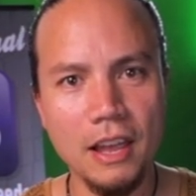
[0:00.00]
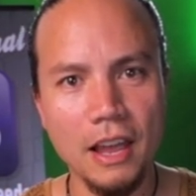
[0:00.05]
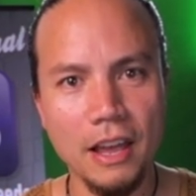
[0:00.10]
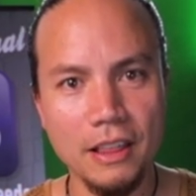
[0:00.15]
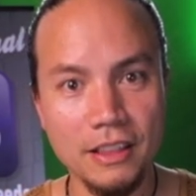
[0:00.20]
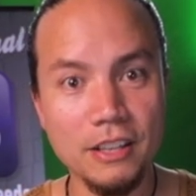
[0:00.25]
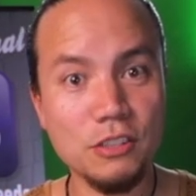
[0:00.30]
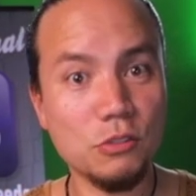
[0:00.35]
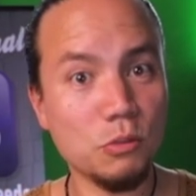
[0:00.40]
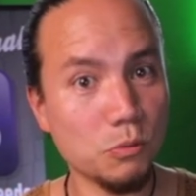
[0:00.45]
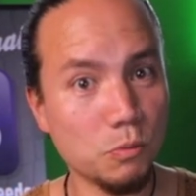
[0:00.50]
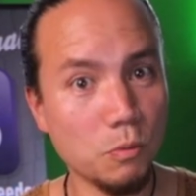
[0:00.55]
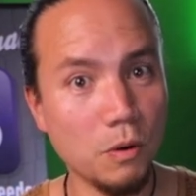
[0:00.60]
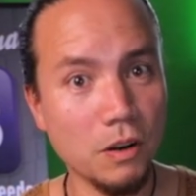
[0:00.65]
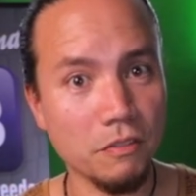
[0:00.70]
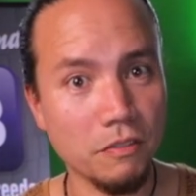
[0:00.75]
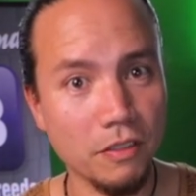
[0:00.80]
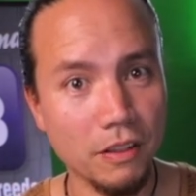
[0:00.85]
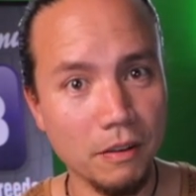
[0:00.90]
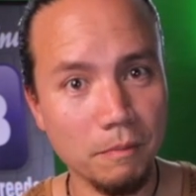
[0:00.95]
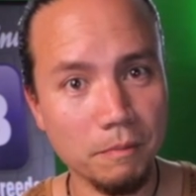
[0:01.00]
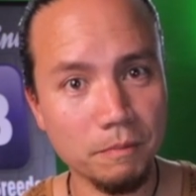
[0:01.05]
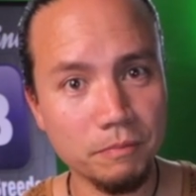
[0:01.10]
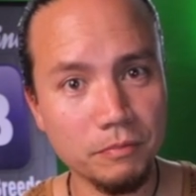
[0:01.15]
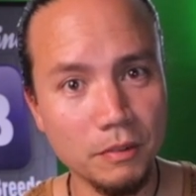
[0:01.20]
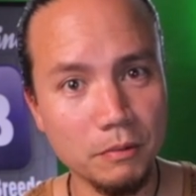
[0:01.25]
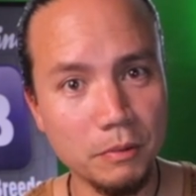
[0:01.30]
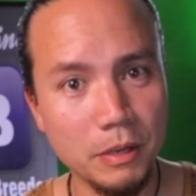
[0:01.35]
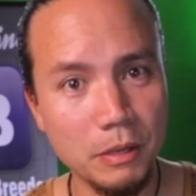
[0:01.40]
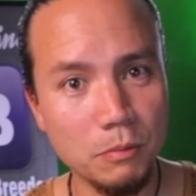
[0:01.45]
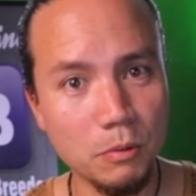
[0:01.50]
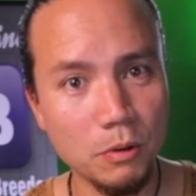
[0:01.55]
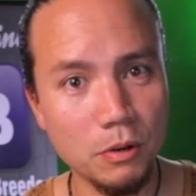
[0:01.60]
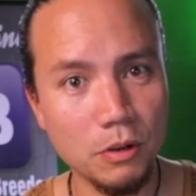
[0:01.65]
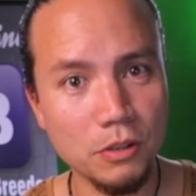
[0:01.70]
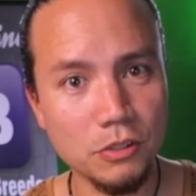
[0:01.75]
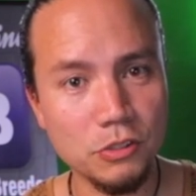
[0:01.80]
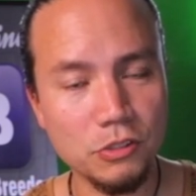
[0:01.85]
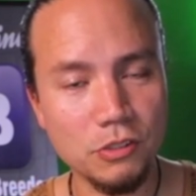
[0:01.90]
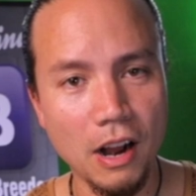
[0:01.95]
And this was one of them. We
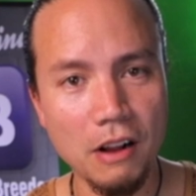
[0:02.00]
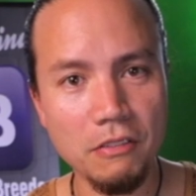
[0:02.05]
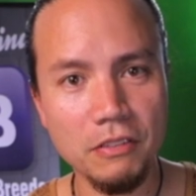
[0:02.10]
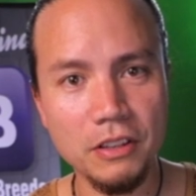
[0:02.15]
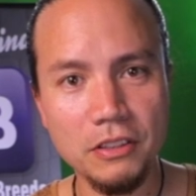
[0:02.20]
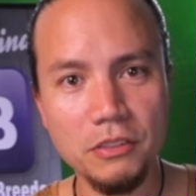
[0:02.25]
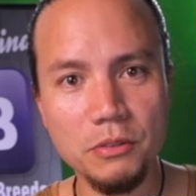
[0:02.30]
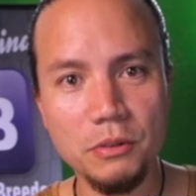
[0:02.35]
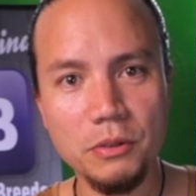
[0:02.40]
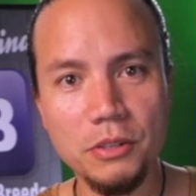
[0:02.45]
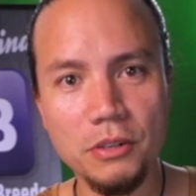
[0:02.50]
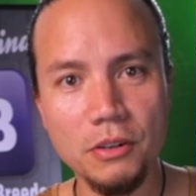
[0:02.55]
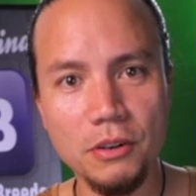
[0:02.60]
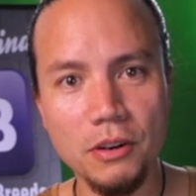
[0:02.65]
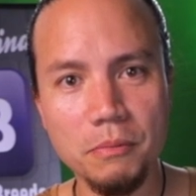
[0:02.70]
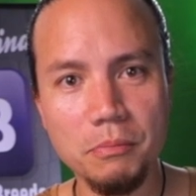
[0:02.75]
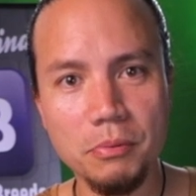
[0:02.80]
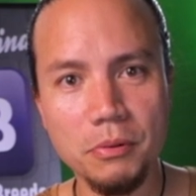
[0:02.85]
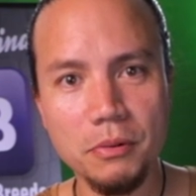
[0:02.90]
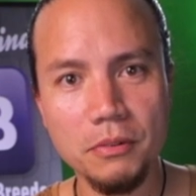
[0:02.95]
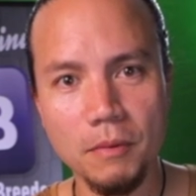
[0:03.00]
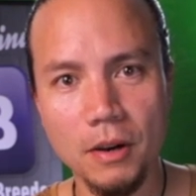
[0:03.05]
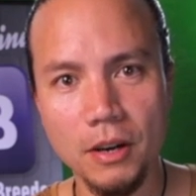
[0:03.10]
were traveling through Europe